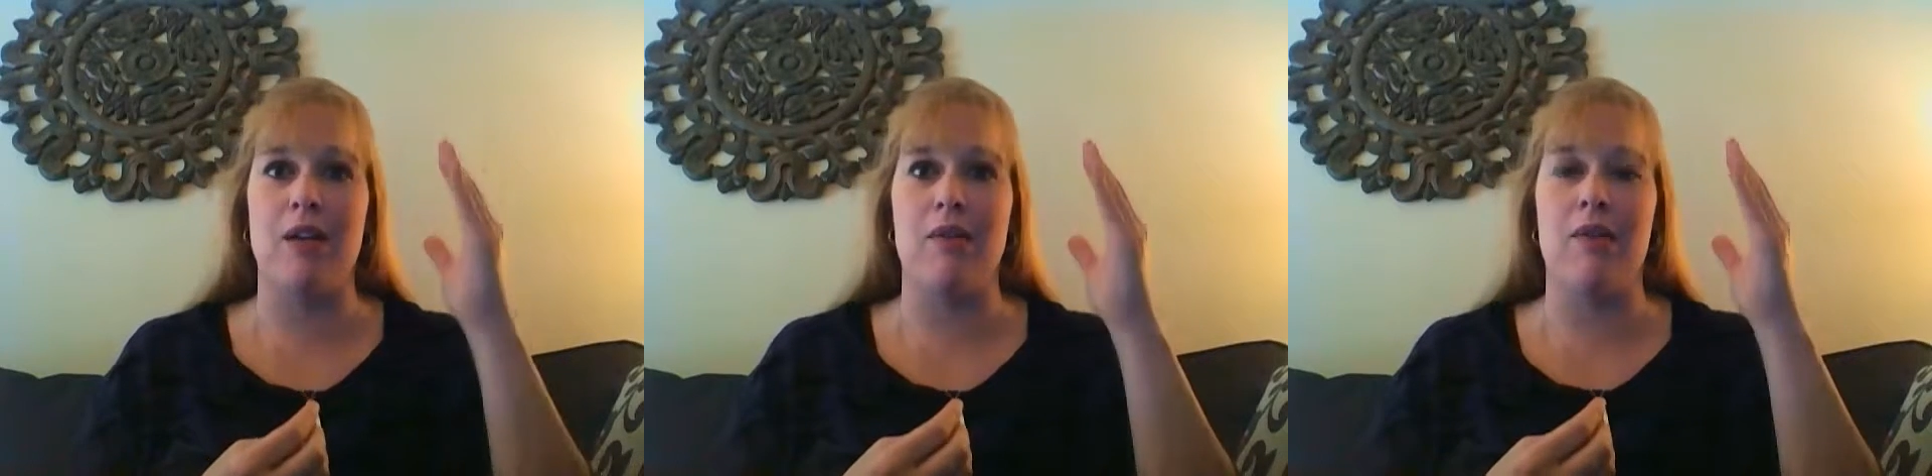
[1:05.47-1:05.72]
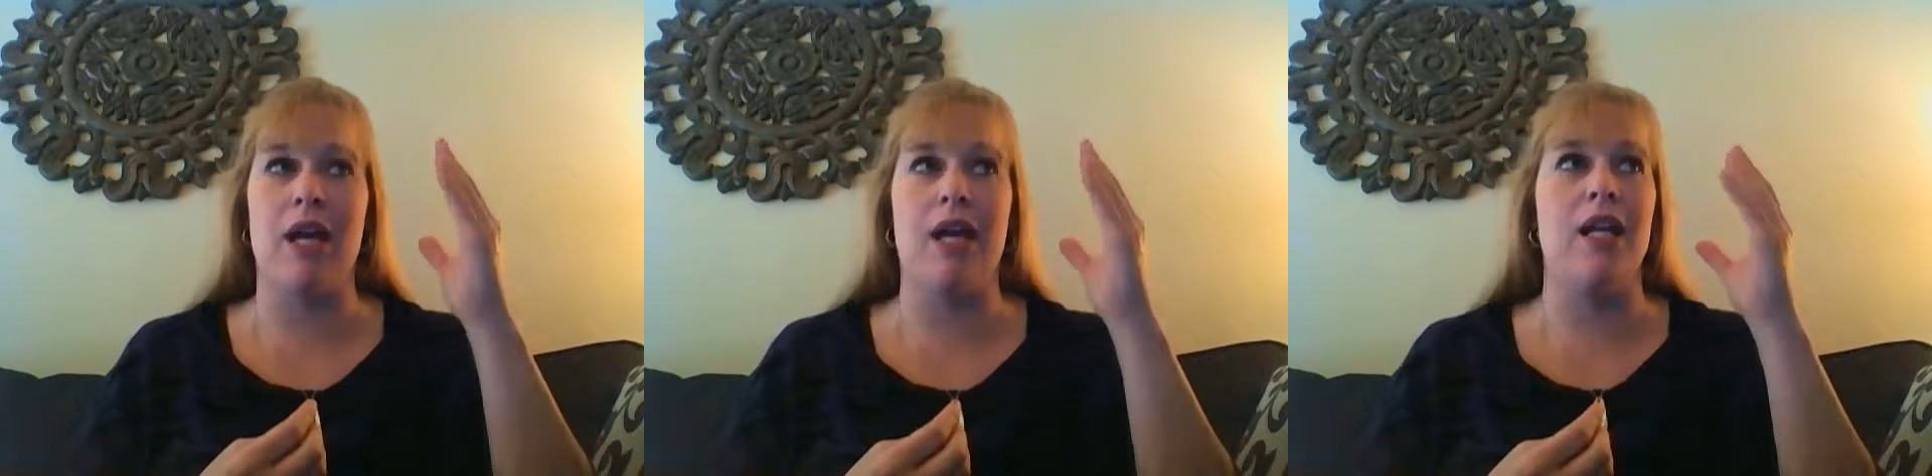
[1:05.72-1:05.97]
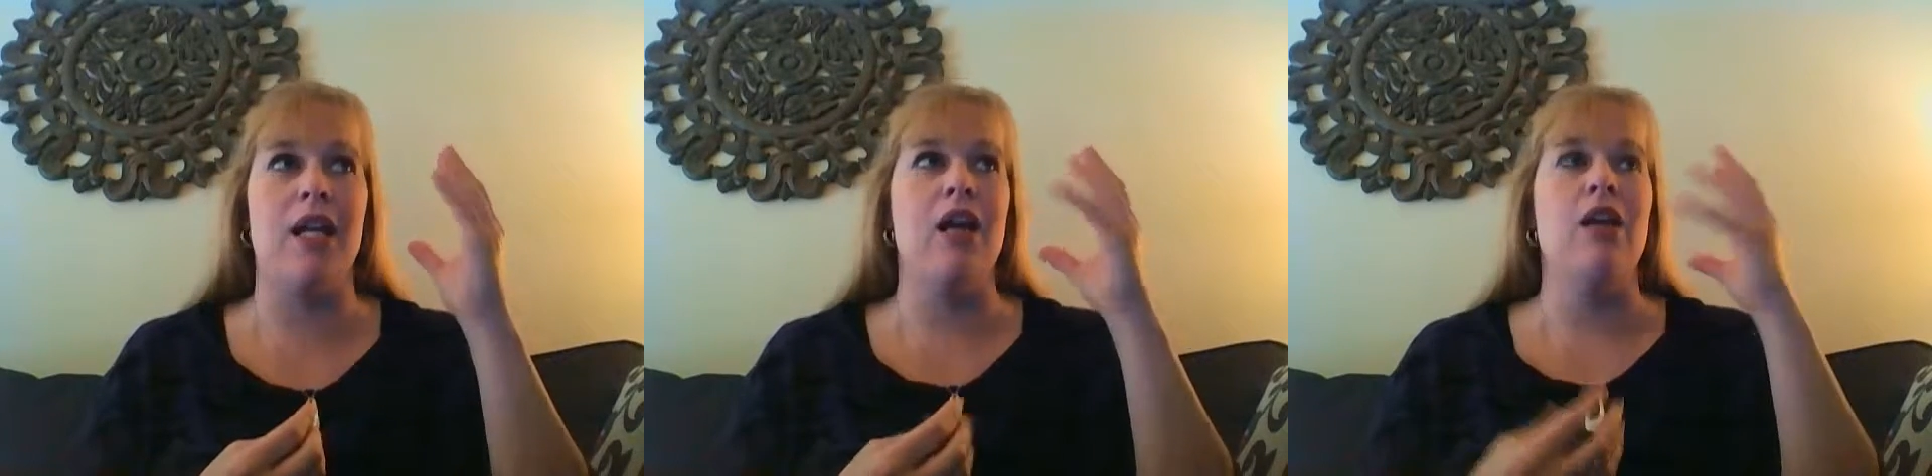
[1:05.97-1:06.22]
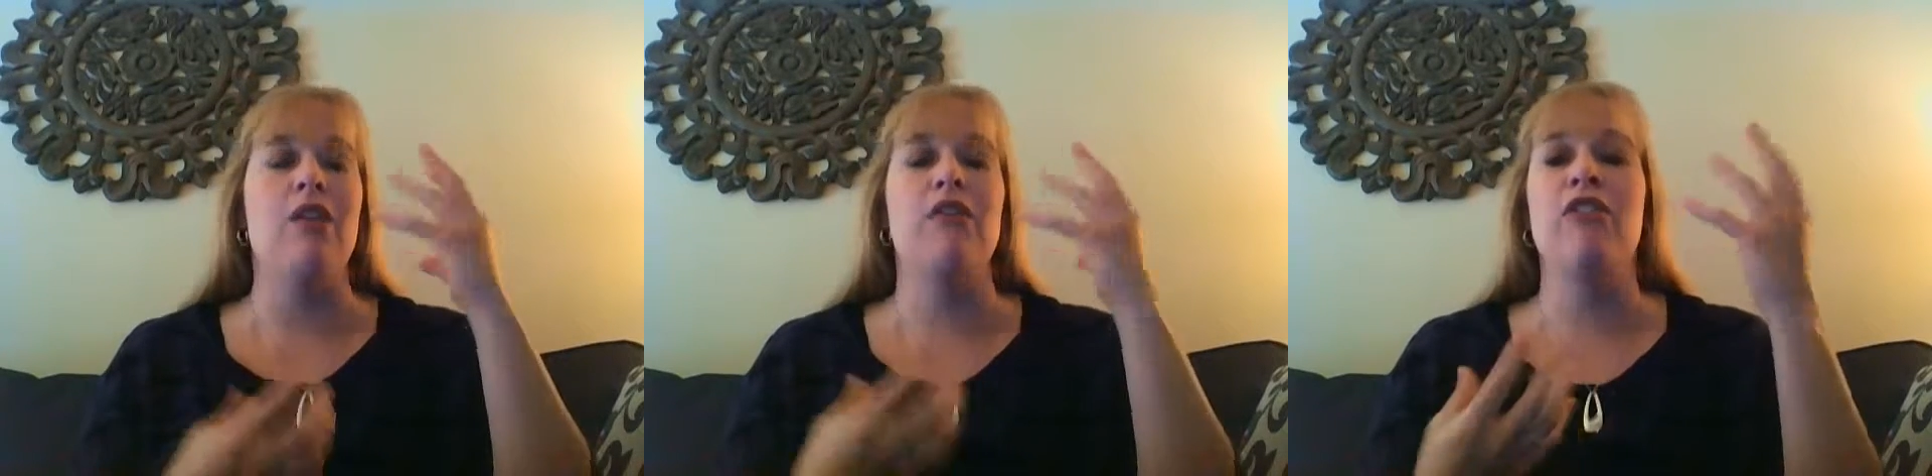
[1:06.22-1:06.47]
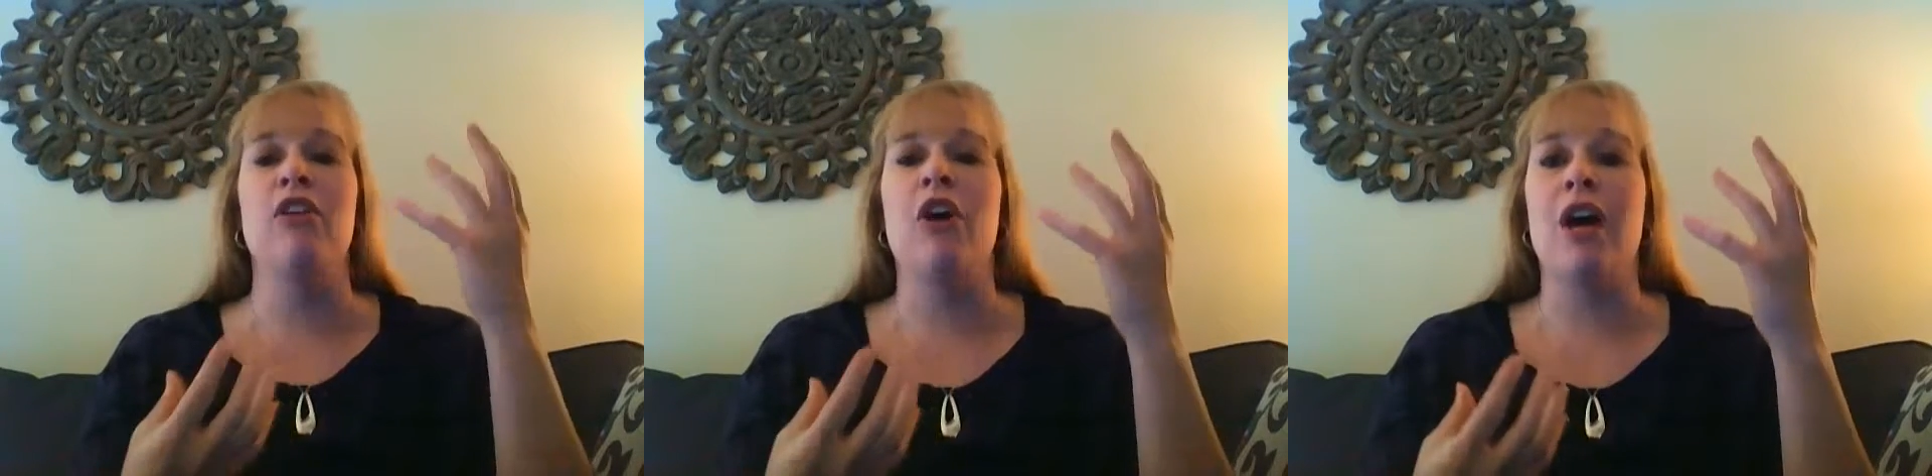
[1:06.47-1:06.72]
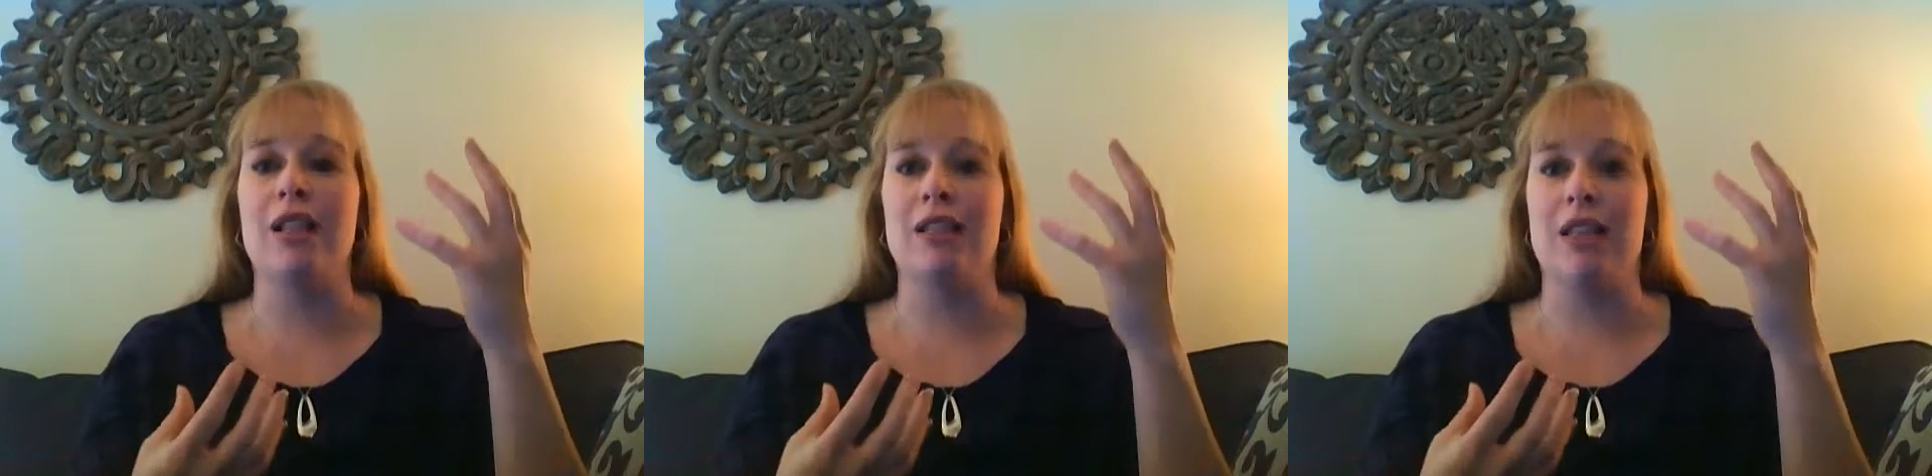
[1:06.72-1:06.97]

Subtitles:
of that thought,